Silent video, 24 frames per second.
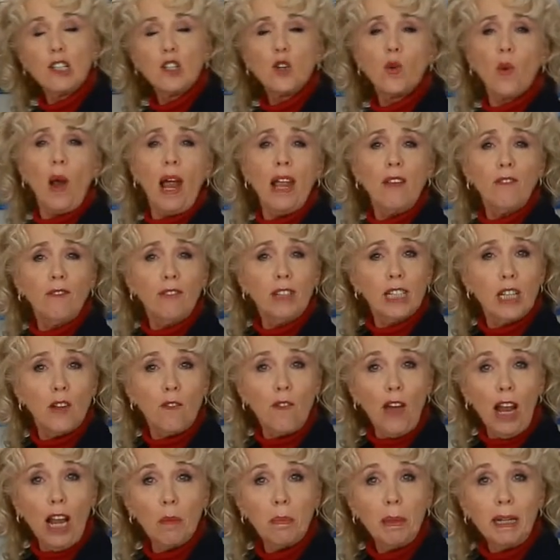is great for
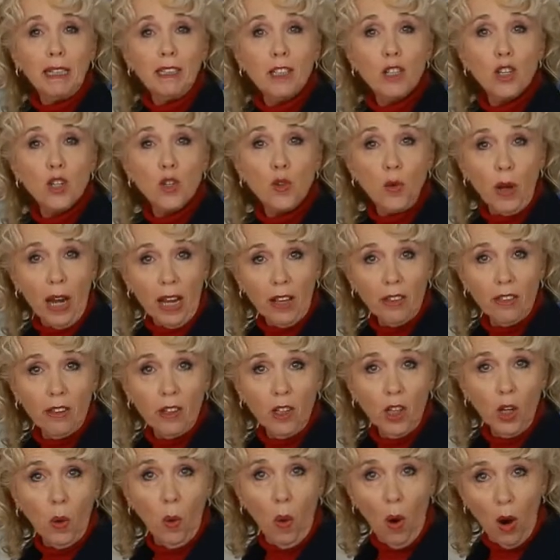developing the strength
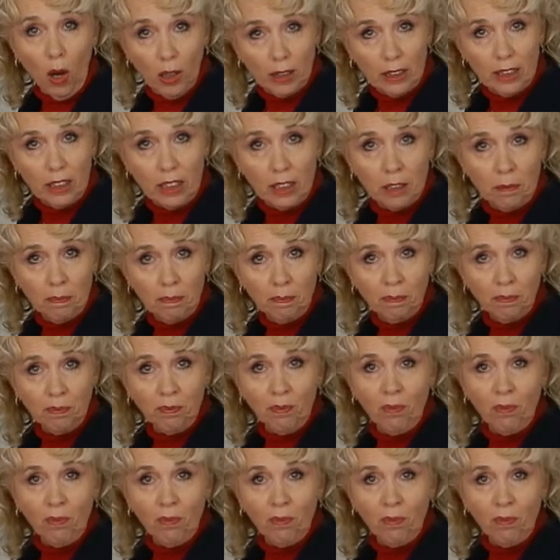in your quads.